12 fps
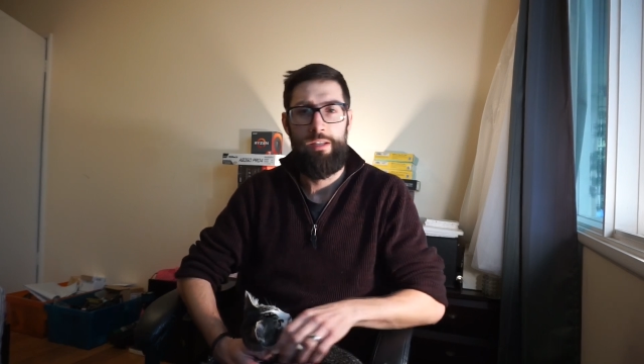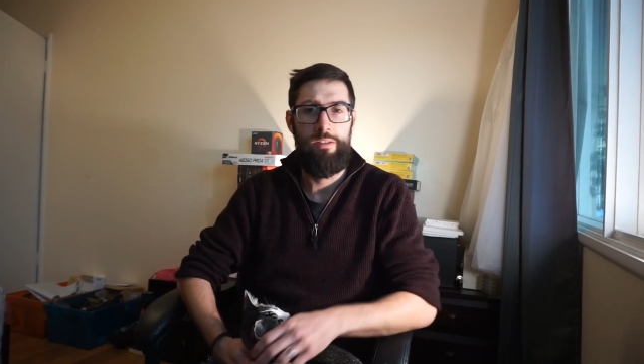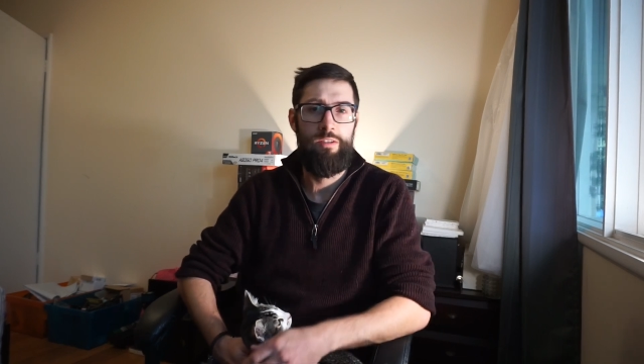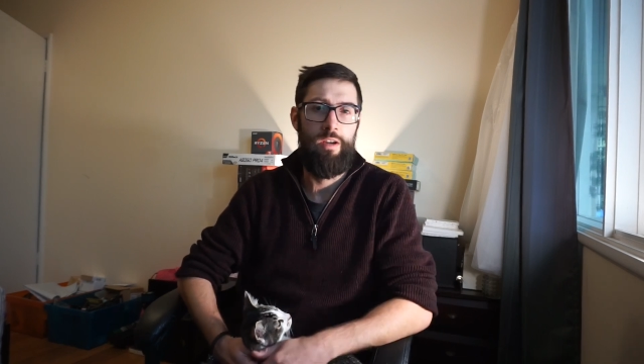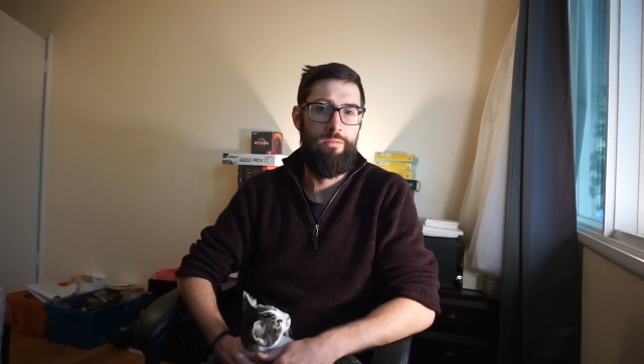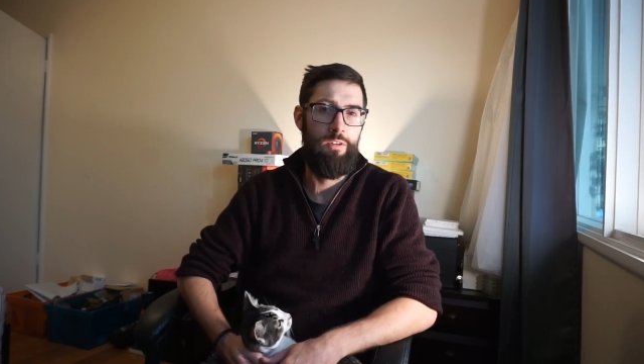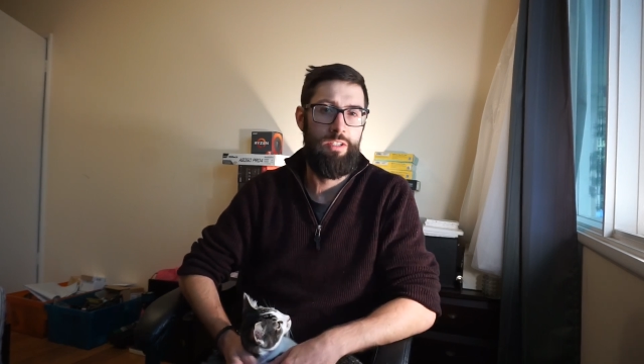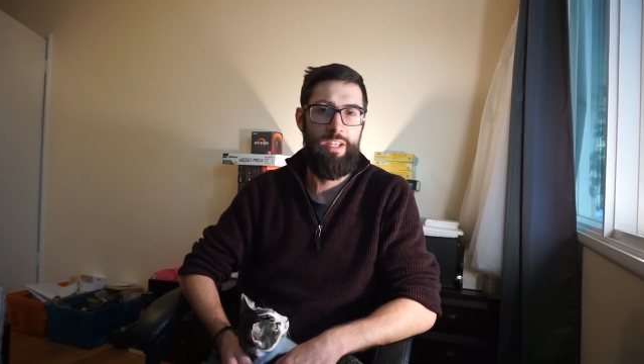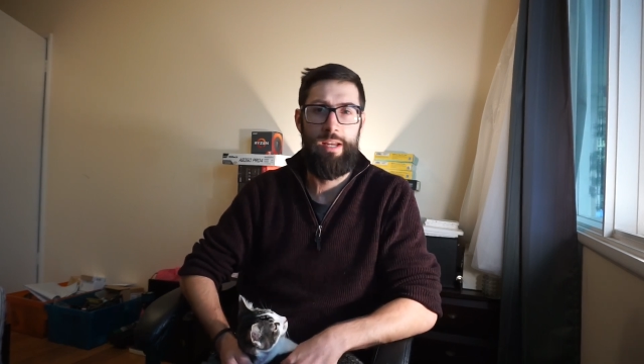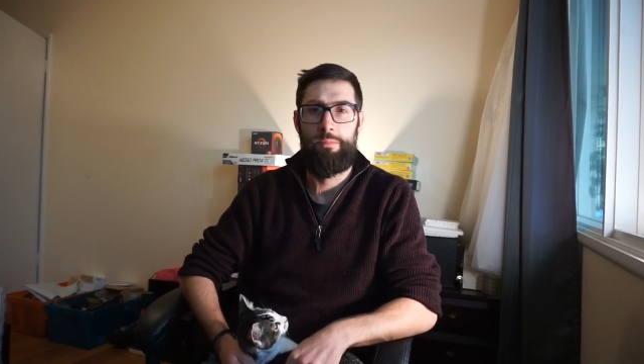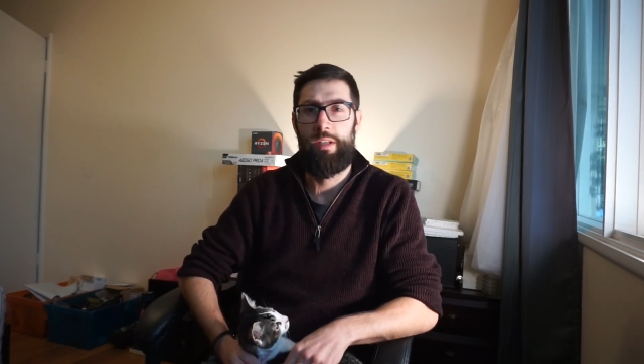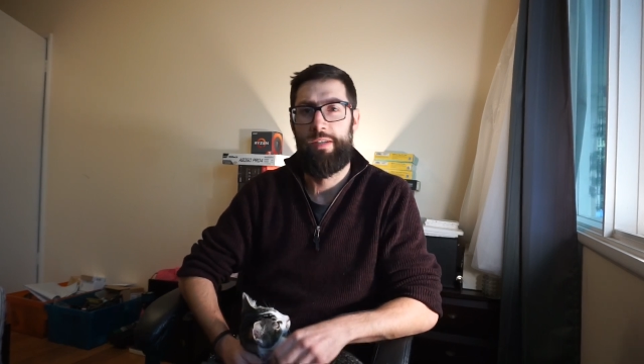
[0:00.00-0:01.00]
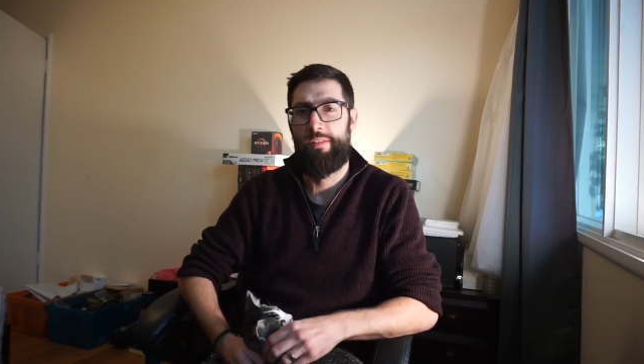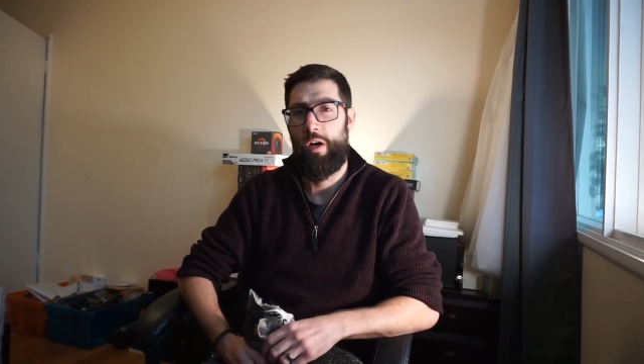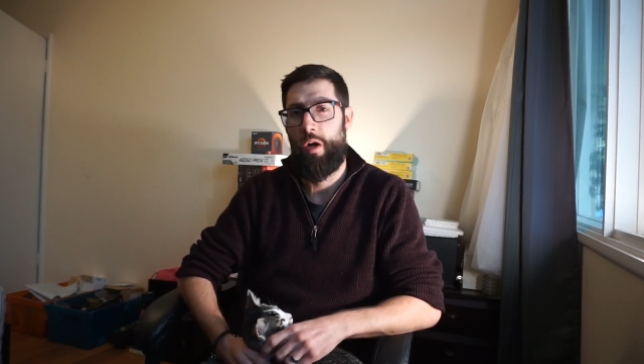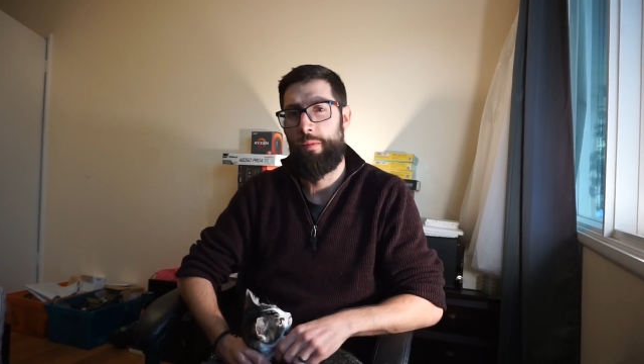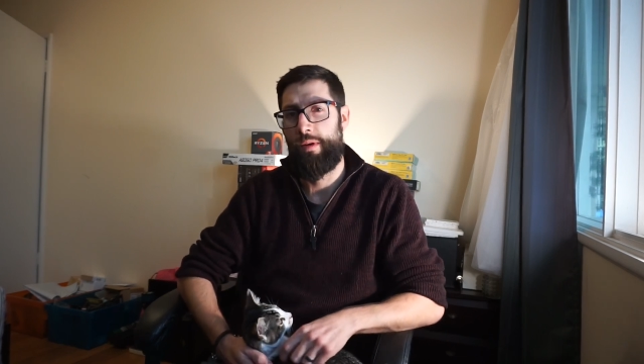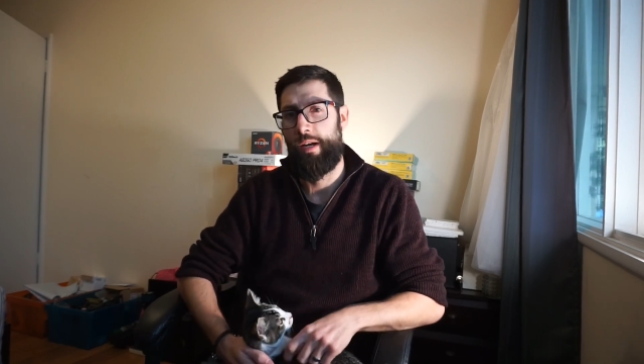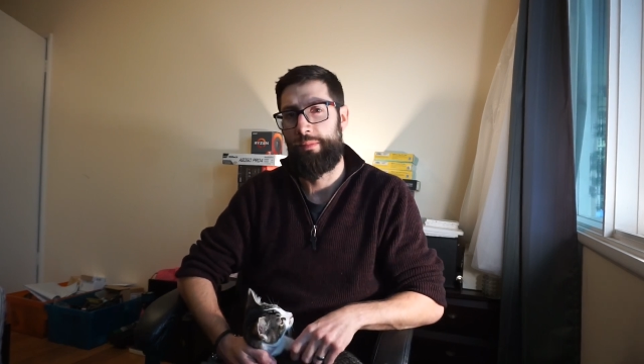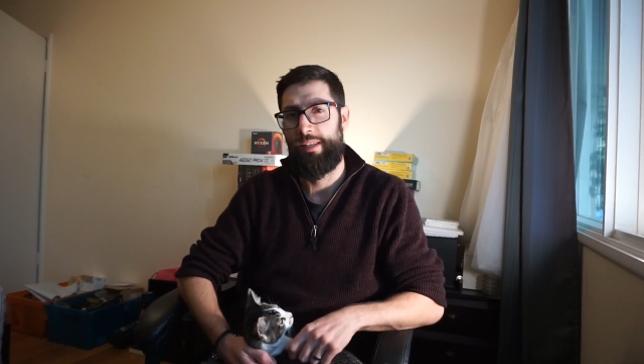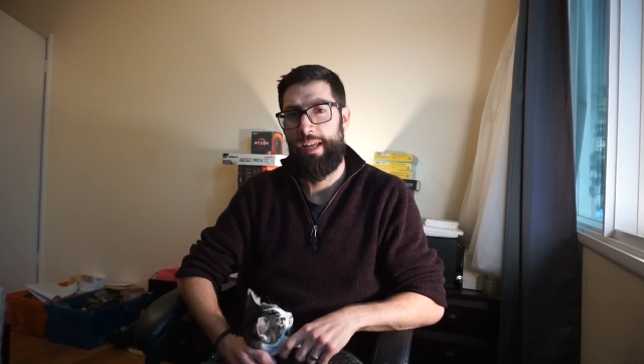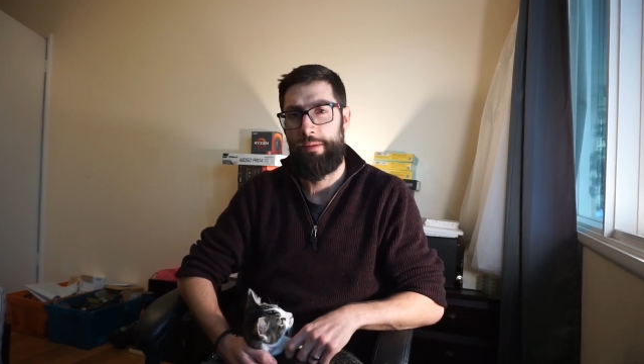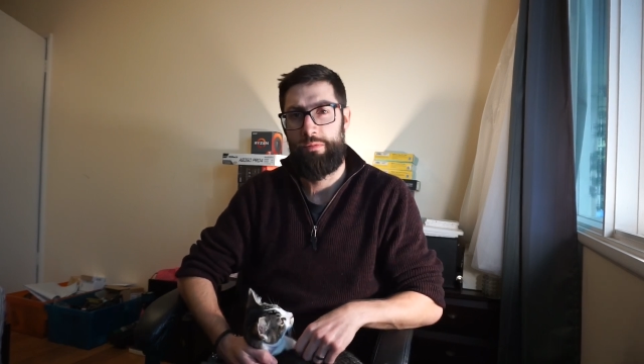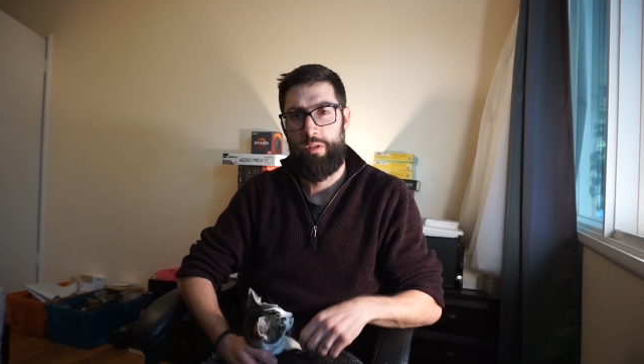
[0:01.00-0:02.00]
So for example, if I open up a
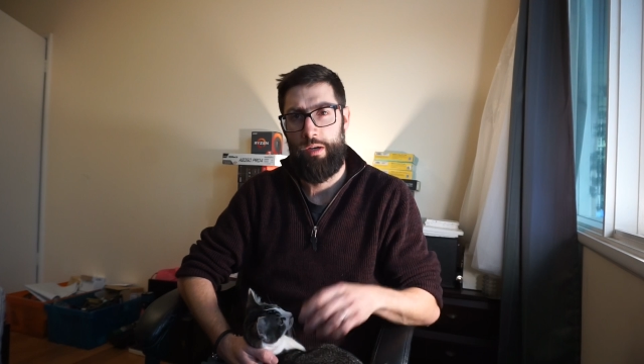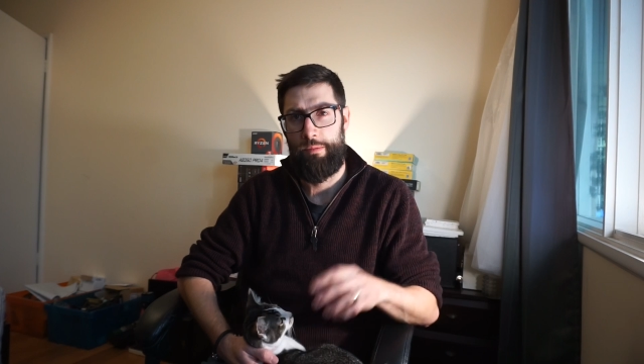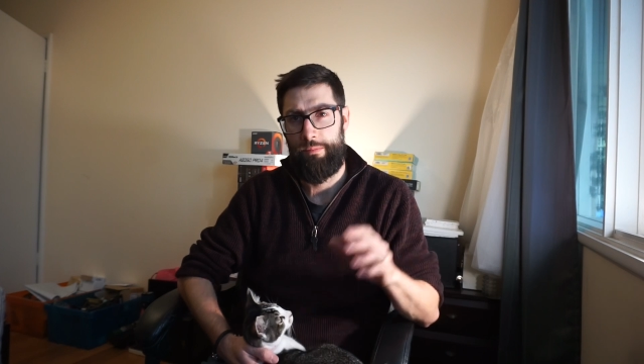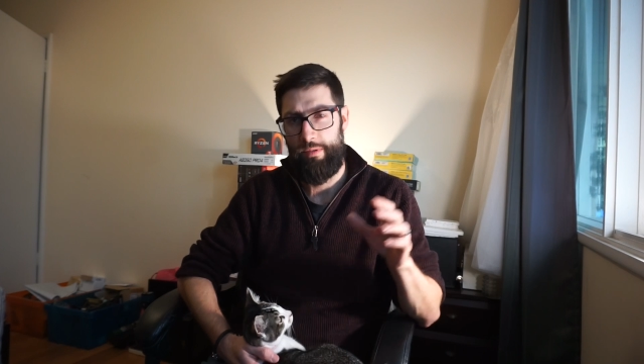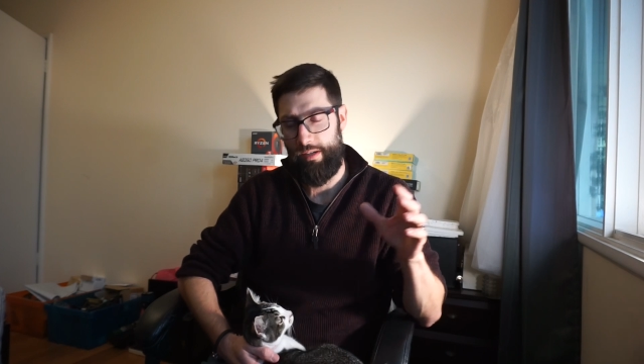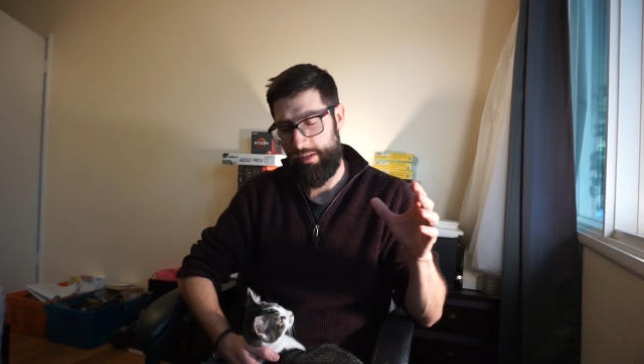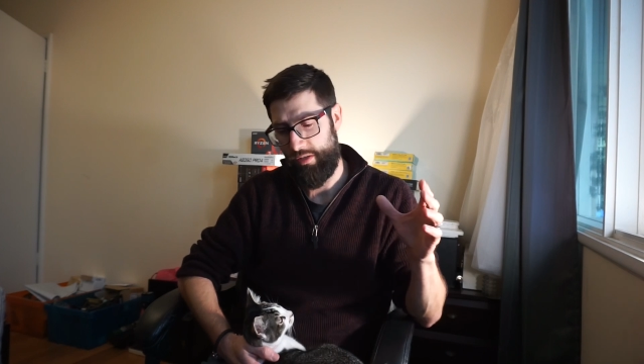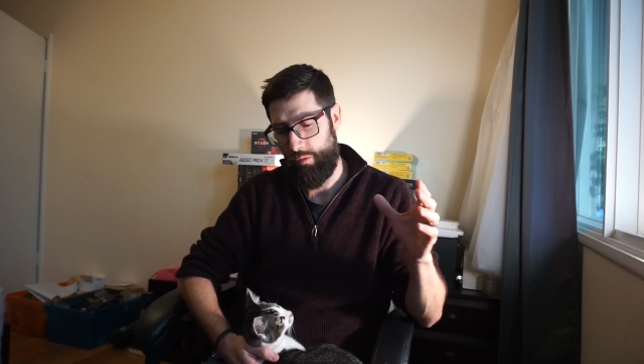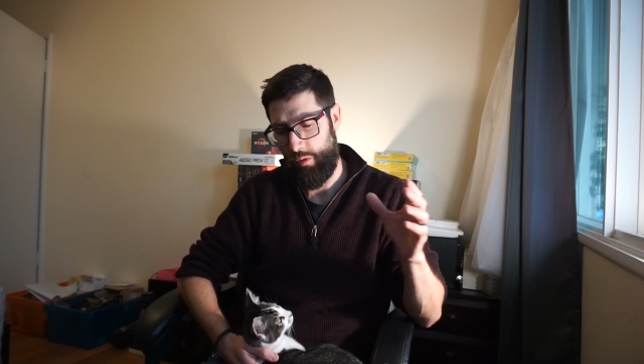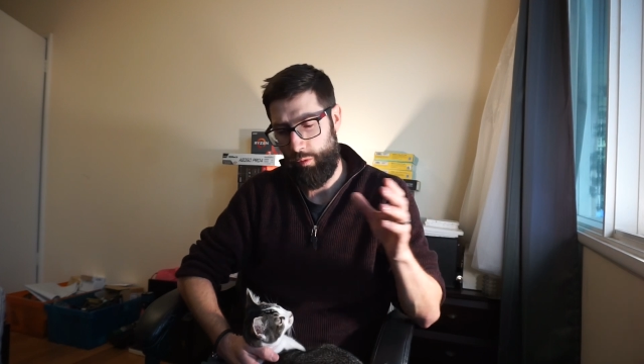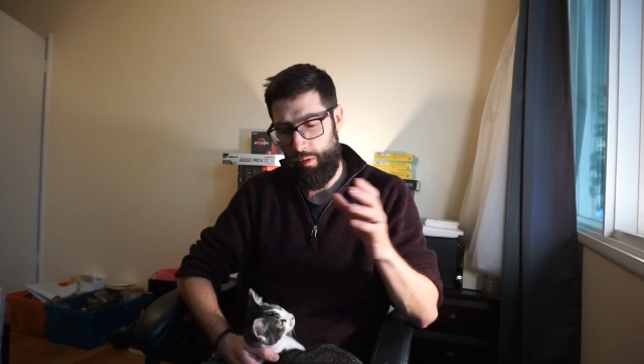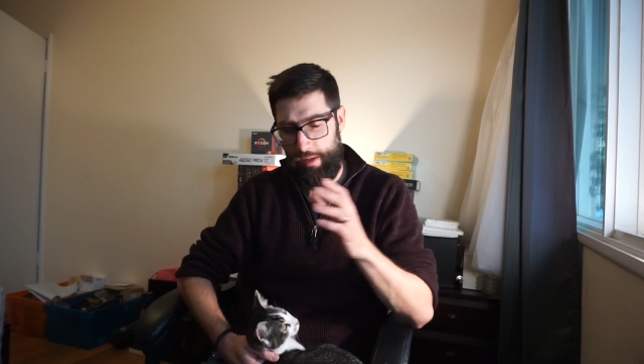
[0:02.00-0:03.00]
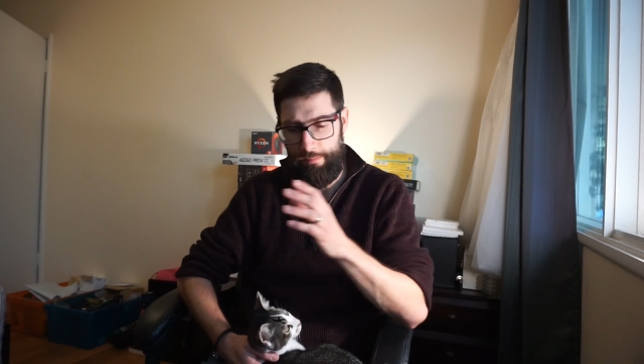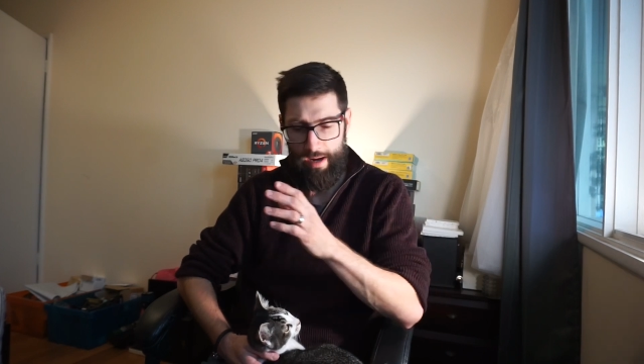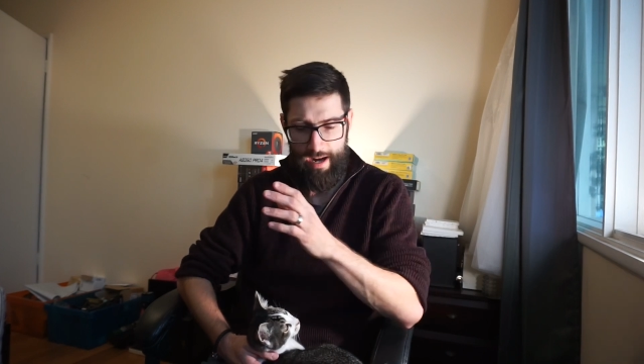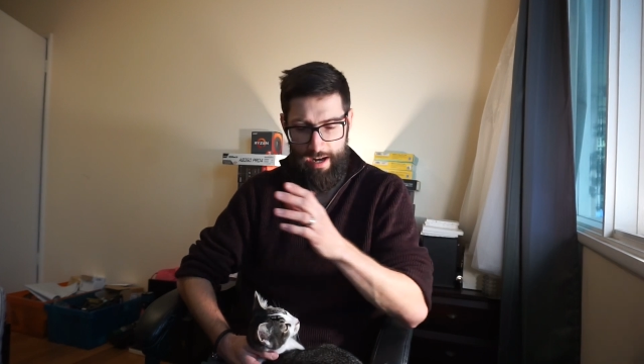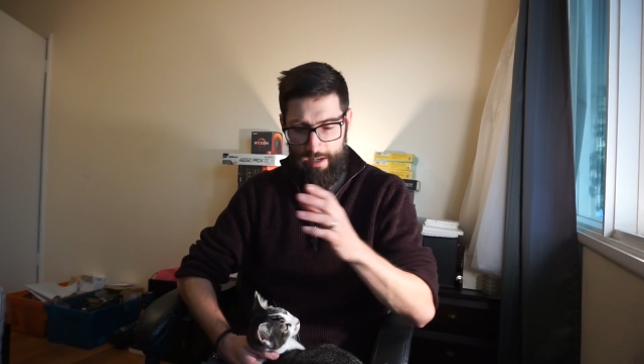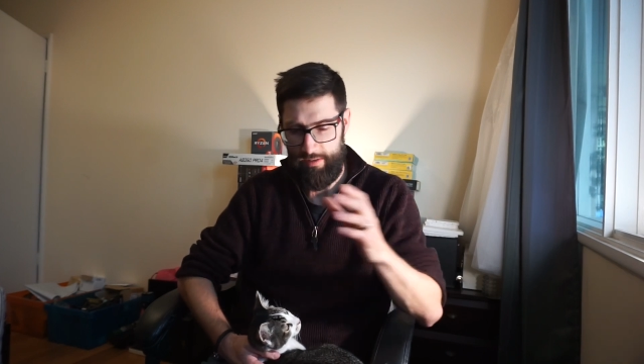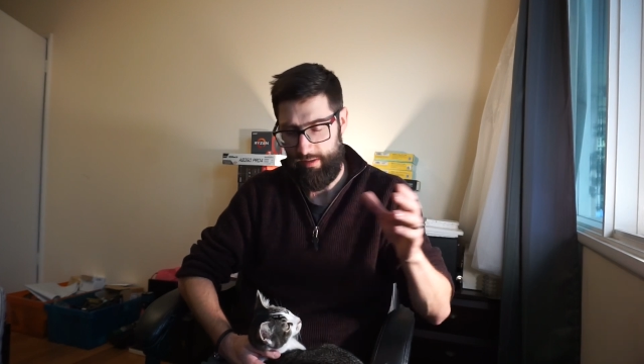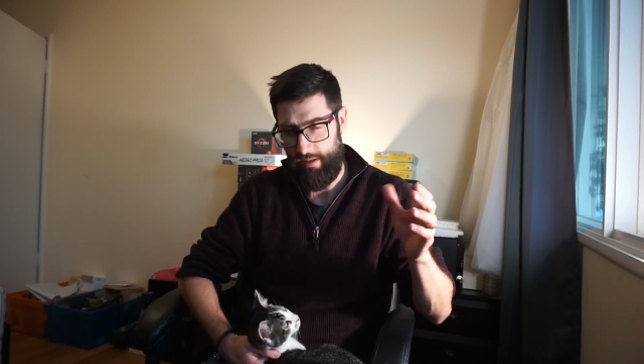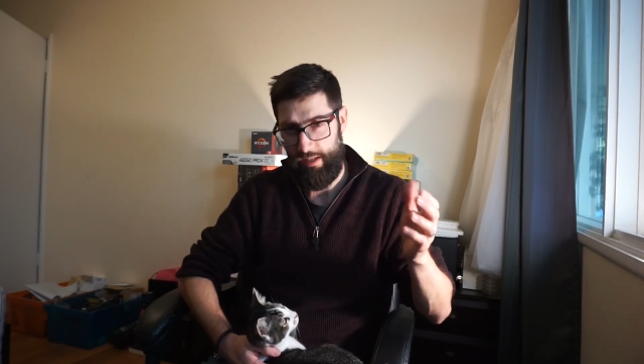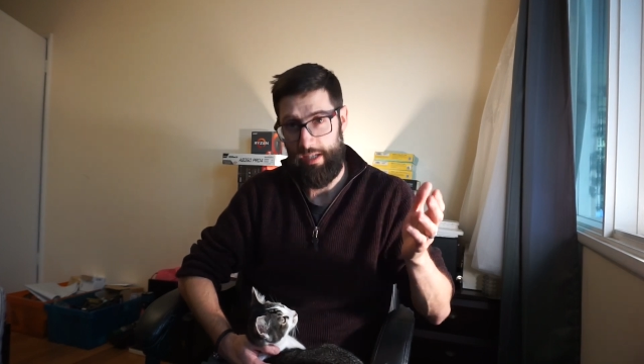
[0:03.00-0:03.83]
laptop and just do a quick pass